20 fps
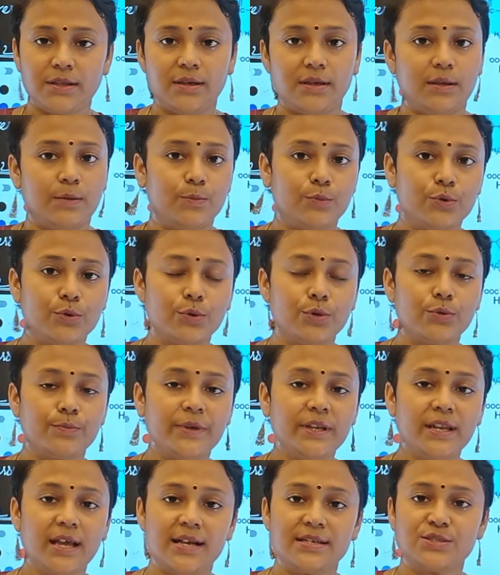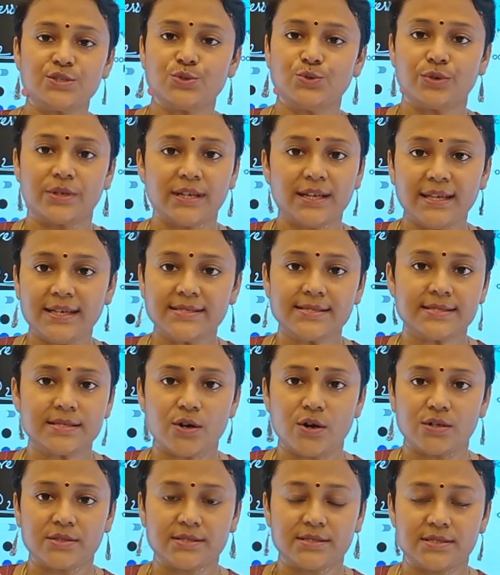the hemoglobin has to release the
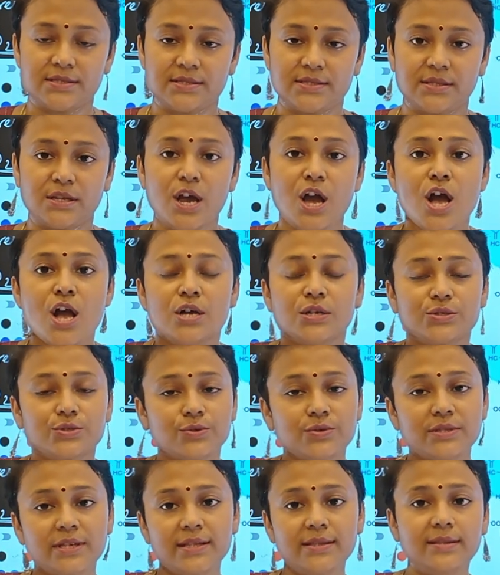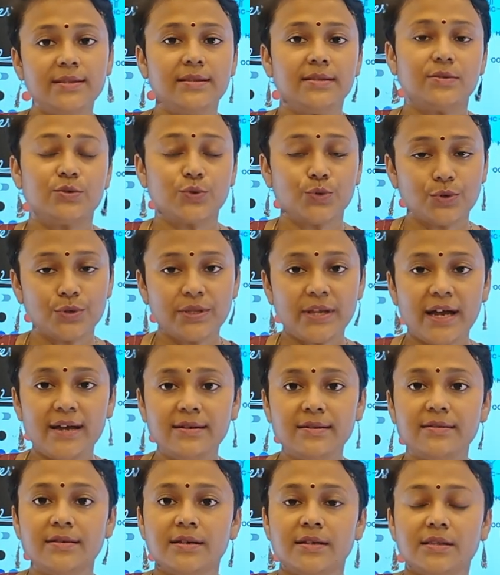oxygen. So that
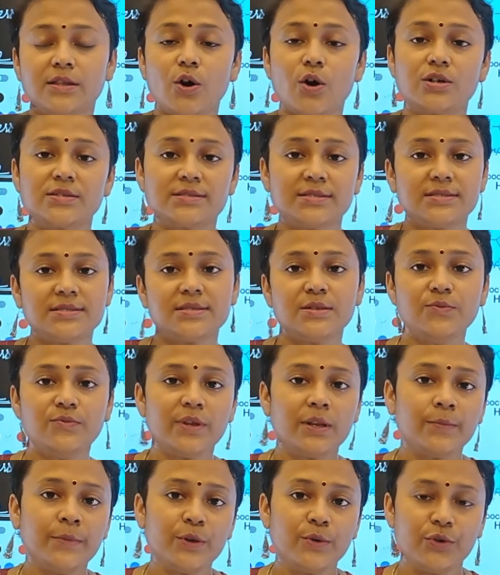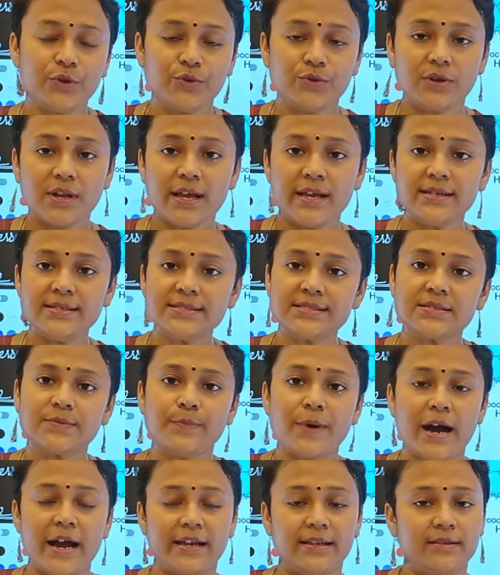the oxygen will be utilized
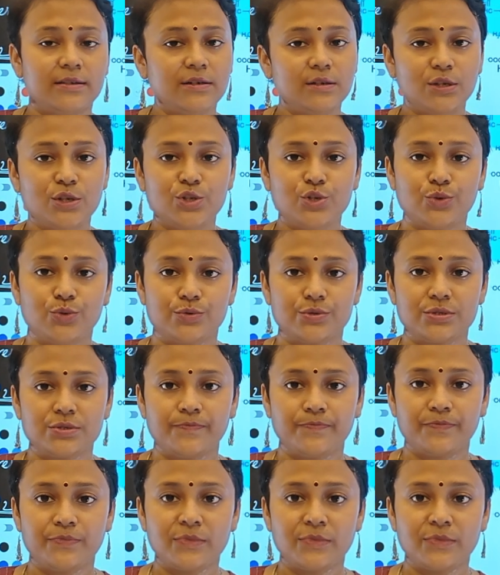by the tissues.